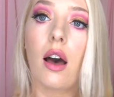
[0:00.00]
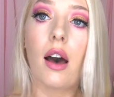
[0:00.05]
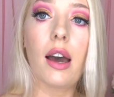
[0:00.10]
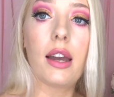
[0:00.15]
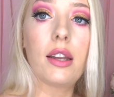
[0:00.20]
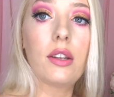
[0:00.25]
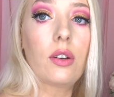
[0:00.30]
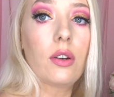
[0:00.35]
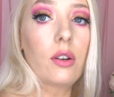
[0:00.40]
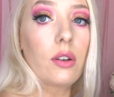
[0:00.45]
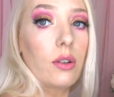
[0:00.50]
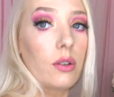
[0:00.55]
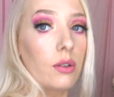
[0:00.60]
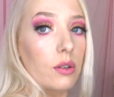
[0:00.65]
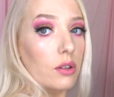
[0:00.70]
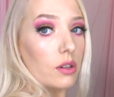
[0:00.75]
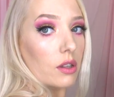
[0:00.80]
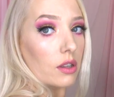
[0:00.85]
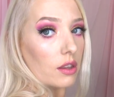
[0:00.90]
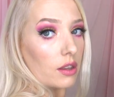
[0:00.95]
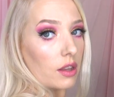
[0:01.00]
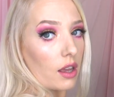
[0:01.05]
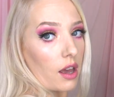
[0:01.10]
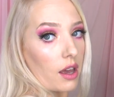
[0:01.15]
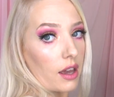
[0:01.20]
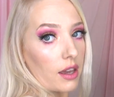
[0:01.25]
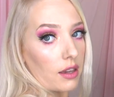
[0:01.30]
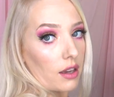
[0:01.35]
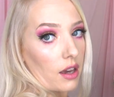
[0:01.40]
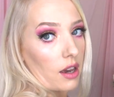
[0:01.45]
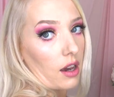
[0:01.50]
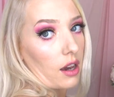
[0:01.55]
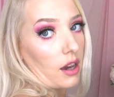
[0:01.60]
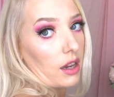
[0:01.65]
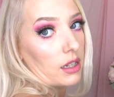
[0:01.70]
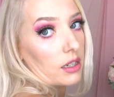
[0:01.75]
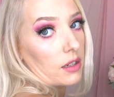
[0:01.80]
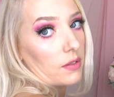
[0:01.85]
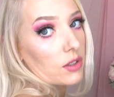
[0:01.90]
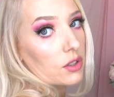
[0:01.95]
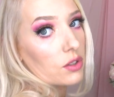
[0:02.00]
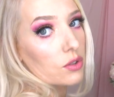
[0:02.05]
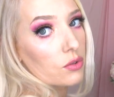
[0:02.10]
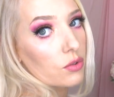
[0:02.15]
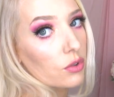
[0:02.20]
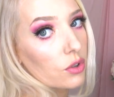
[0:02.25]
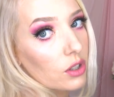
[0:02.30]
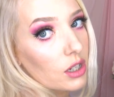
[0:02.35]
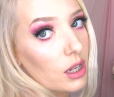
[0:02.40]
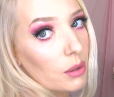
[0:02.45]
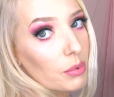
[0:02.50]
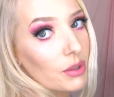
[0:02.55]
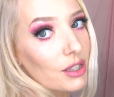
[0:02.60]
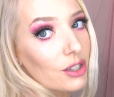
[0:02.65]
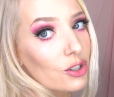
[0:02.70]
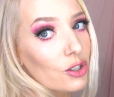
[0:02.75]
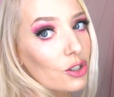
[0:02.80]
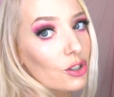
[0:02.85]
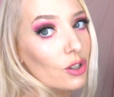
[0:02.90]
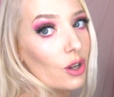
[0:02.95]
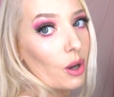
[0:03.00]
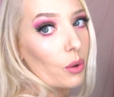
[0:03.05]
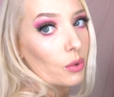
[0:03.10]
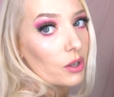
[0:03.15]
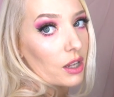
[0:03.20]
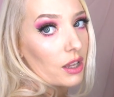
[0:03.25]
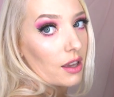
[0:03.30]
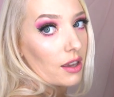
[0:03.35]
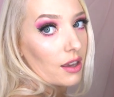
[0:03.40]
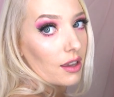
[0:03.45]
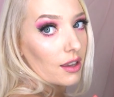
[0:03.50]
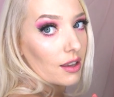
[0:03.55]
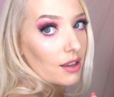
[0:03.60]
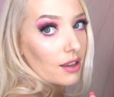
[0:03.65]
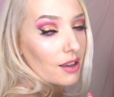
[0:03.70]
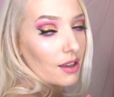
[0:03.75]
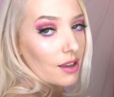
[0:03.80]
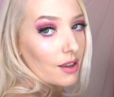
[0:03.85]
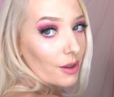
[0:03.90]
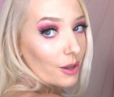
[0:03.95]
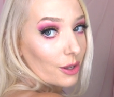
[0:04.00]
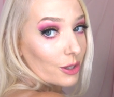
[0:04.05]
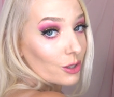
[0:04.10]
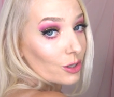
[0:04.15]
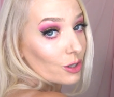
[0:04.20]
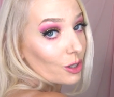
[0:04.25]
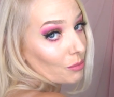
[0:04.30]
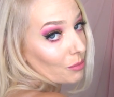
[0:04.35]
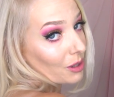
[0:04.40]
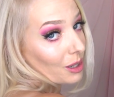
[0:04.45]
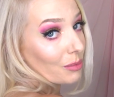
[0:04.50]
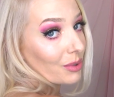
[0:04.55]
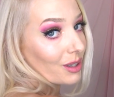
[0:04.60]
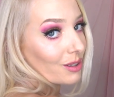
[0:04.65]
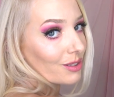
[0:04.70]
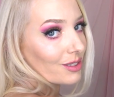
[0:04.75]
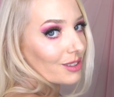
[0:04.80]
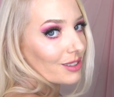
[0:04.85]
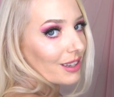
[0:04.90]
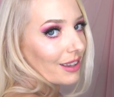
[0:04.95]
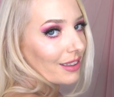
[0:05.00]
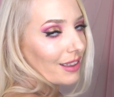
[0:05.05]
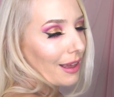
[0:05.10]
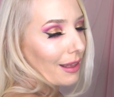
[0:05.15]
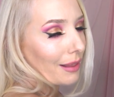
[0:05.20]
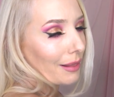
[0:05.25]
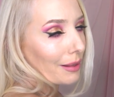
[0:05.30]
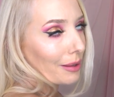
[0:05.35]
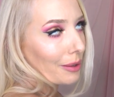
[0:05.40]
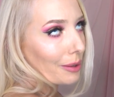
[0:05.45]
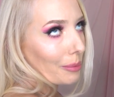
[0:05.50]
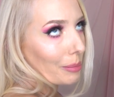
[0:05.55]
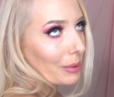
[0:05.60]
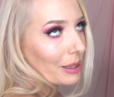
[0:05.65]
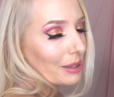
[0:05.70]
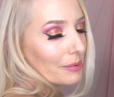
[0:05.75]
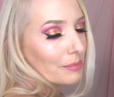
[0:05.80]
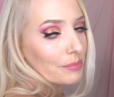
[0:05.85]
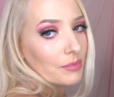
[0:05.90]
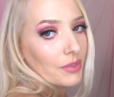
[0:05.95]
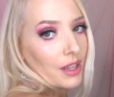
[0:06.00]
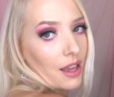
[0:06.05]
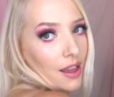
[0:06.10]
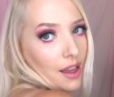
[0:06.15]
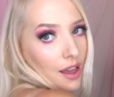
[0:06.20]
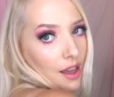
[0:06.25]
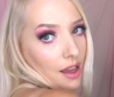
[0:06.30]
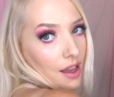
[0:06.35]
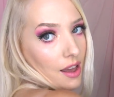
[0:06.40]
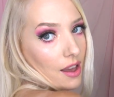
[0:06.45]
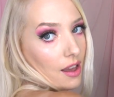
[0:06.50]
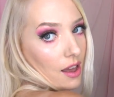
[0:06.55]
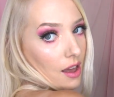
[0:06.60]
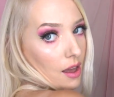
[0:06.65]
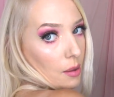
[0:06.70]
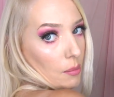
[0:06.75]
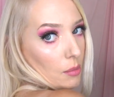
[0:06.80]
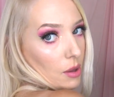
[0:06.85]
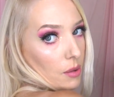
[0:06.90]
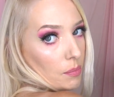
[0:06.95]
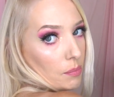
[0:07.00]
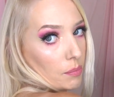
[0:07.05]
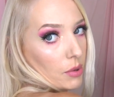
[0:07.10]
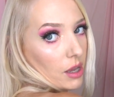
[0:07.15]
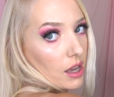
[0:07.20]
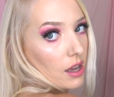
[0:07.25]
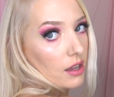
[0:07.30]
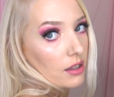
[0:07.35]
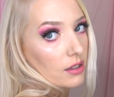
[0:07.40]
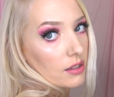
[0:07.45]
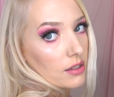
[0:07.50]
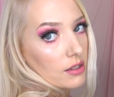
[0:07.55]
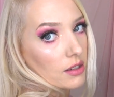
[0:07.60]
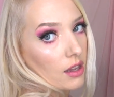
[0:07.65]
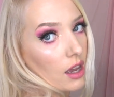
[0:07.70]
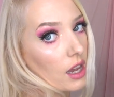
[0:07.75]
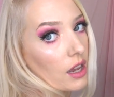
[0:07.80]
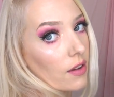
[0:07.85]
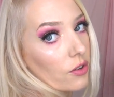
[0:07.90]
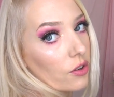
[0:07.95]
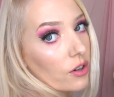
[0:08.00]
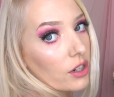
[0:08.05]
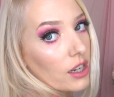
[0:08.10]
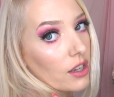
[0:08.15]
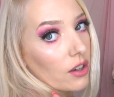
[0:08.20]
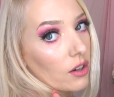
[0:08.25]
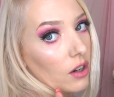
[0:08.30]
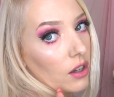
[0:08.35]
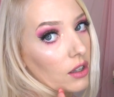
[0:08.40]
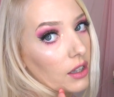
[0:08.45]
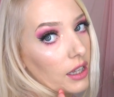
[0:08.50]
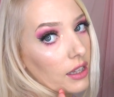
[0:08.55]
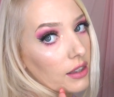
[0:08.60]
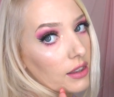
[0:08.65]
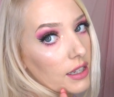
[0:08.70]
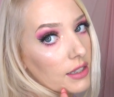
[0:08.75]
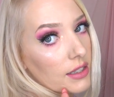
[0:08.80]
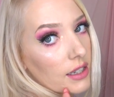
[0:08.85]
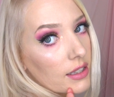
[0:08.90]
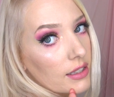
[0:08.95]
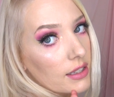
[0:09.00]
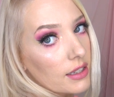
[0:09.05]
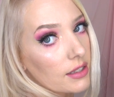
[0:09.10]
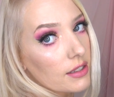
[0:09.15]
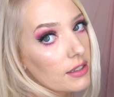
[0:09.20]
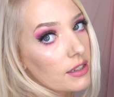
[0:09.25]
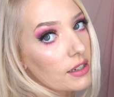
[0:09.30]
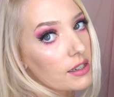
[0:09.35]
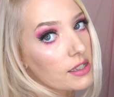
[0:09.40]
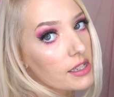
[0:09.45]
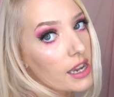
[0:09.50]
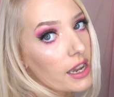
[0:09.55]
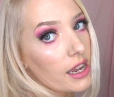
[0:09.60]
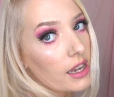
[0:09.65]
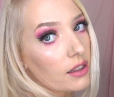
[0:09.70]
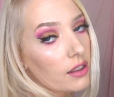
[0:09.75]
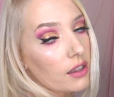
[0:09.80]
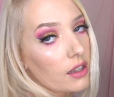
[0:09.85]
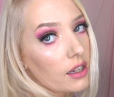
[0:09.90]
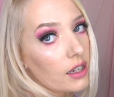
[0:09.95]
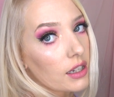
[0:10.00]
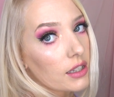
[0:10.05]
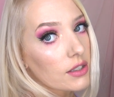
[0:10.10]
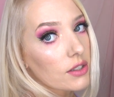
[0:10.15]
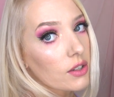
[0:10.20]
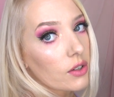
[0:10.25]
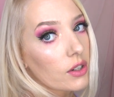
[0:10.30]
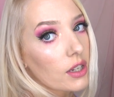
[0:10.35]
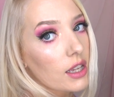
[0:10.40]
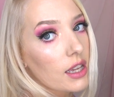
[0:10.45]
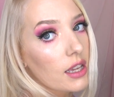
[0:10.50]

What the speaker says: I know that I kind of screwed up this shoulder here, so you might be able to see that a little bit, but I've already got like these existing tan lines on